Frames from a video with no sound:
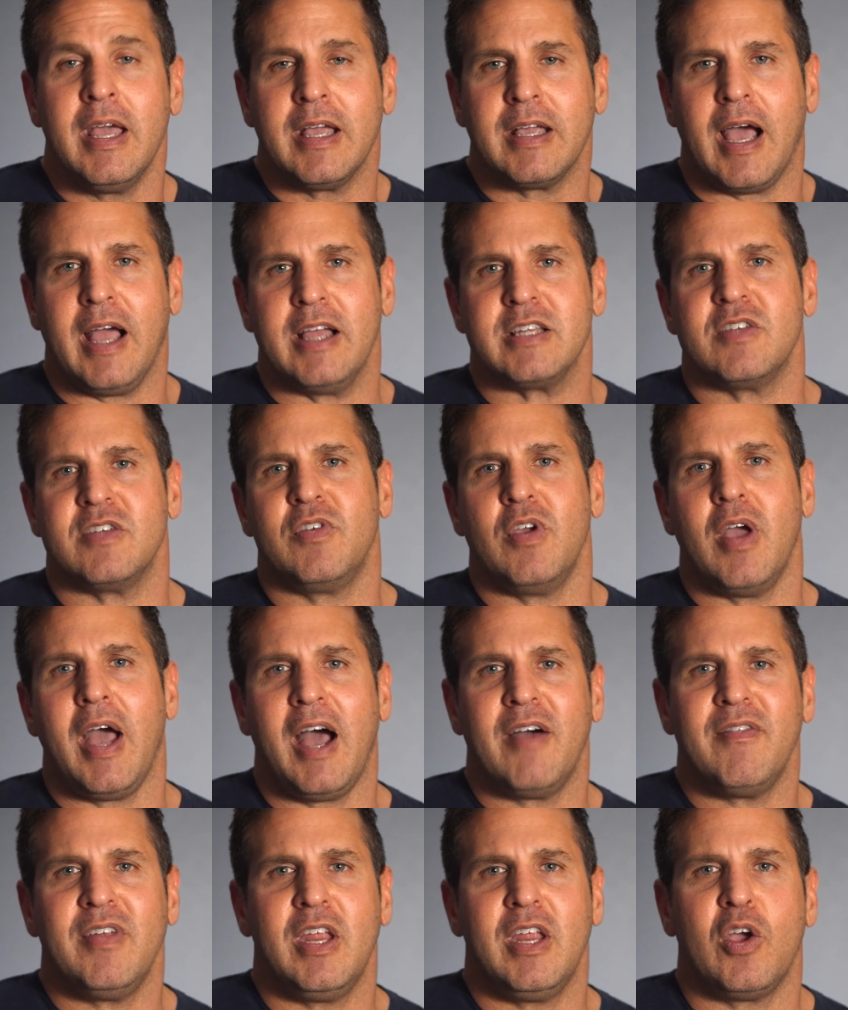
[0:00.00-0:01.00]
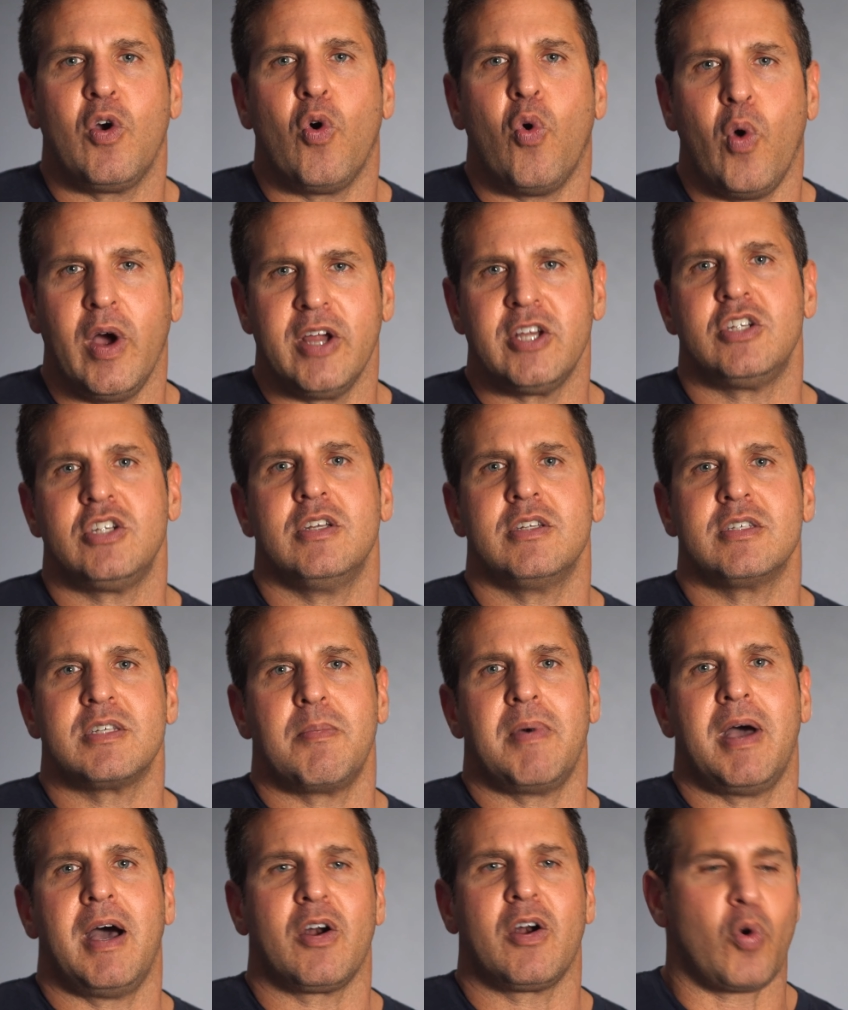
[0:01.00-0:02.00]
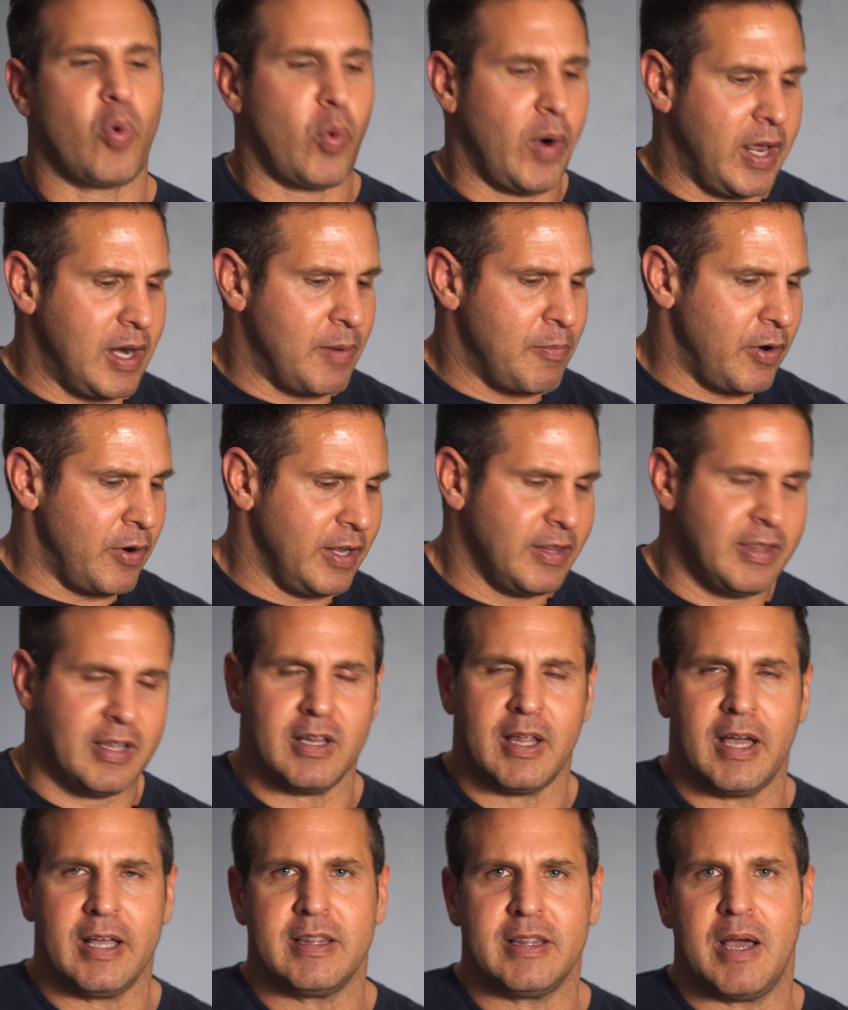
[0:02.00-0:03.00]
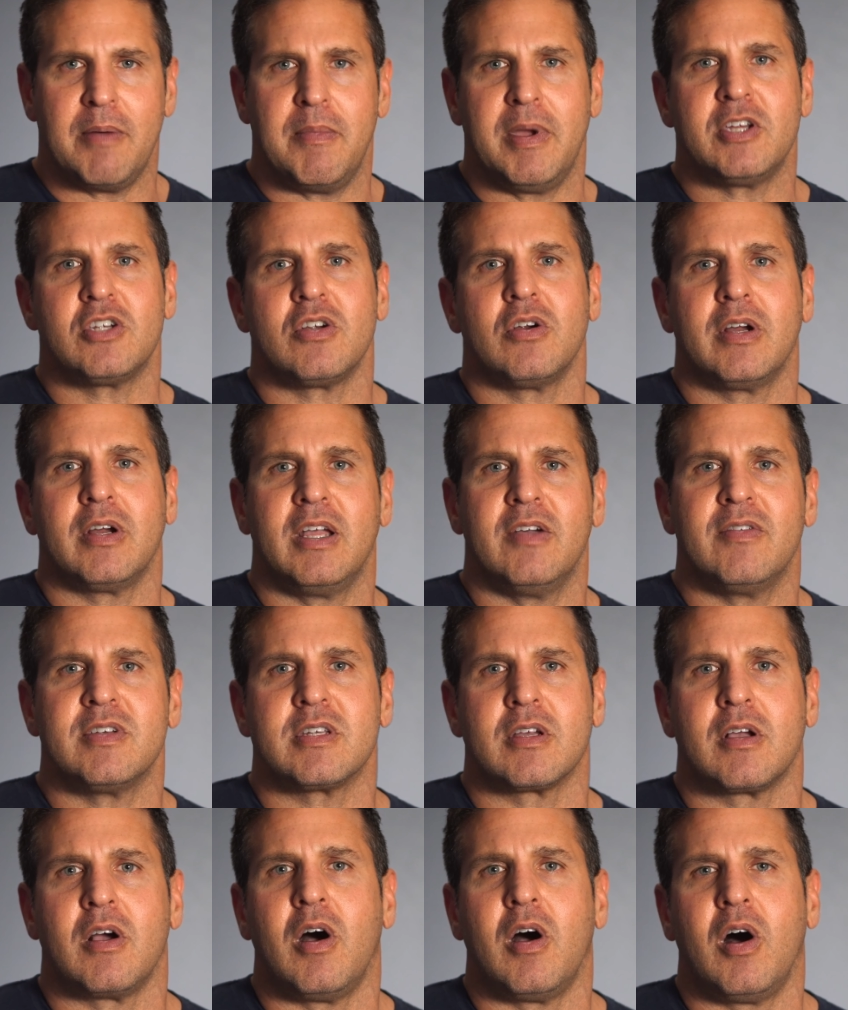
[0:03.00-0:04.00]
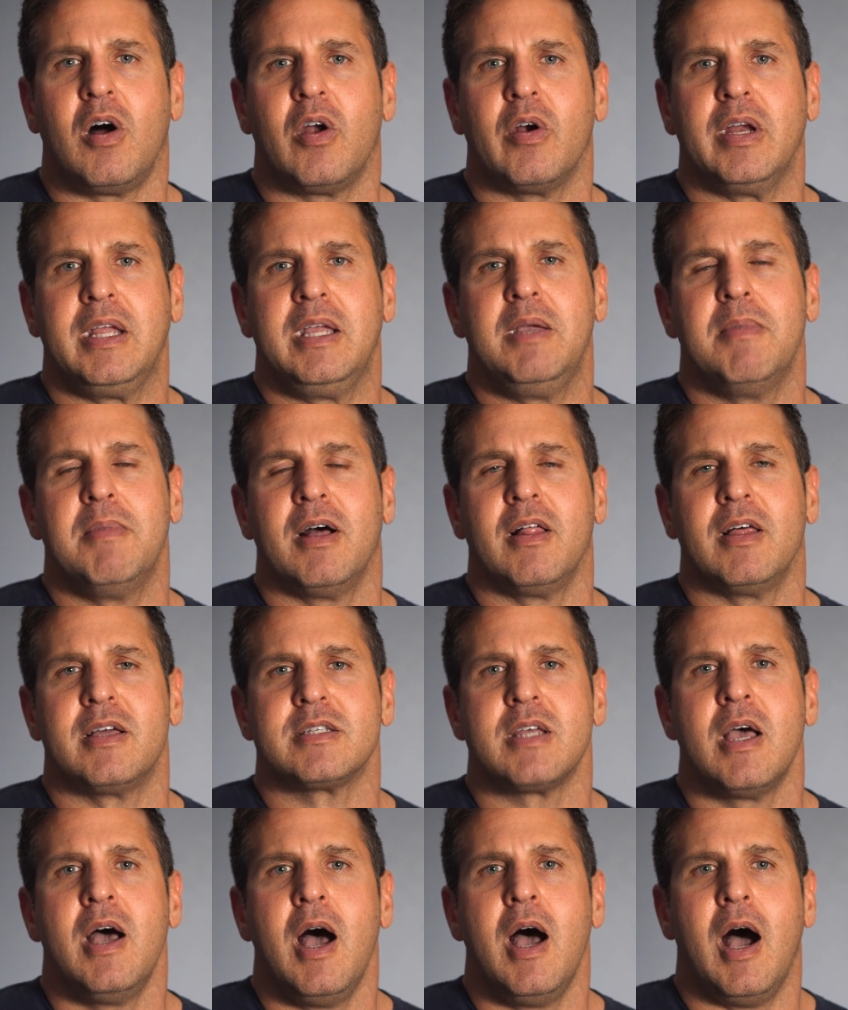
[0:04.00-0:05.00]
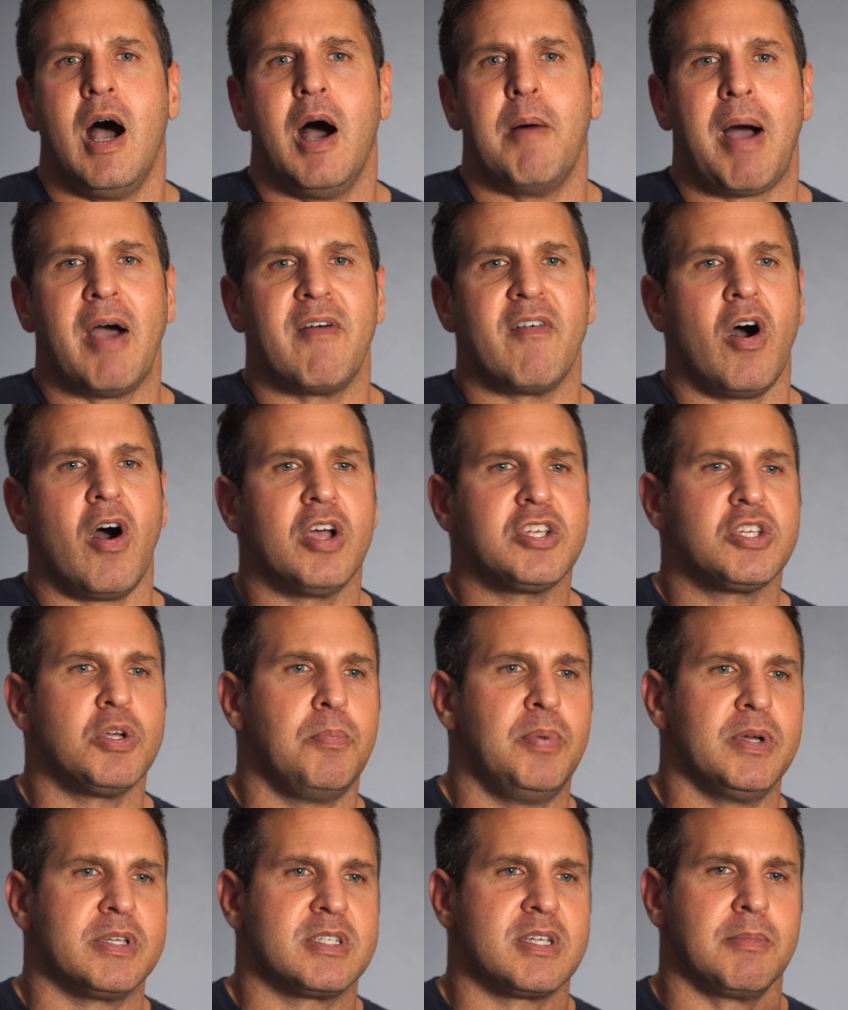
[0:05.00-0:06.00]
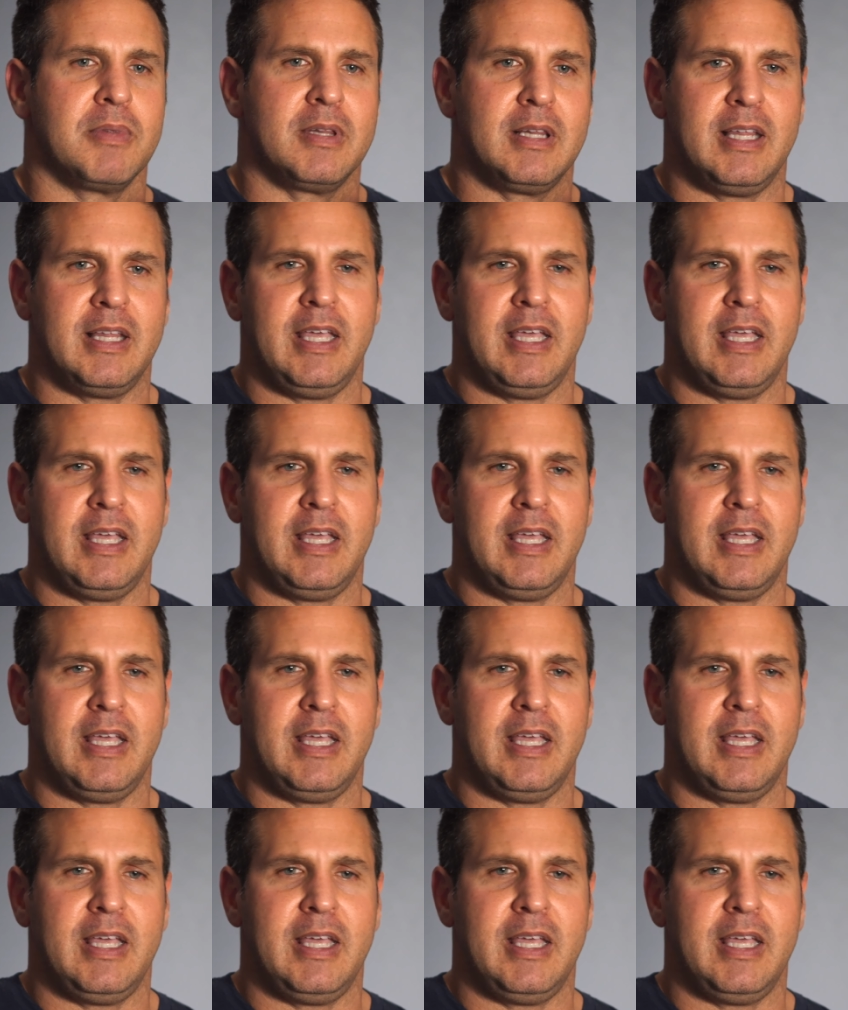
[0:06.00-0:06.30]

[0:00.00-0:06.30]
Guys, if you have any questions about Kratom or anything like that, make sure and give us a call or email us. Um, I've also put some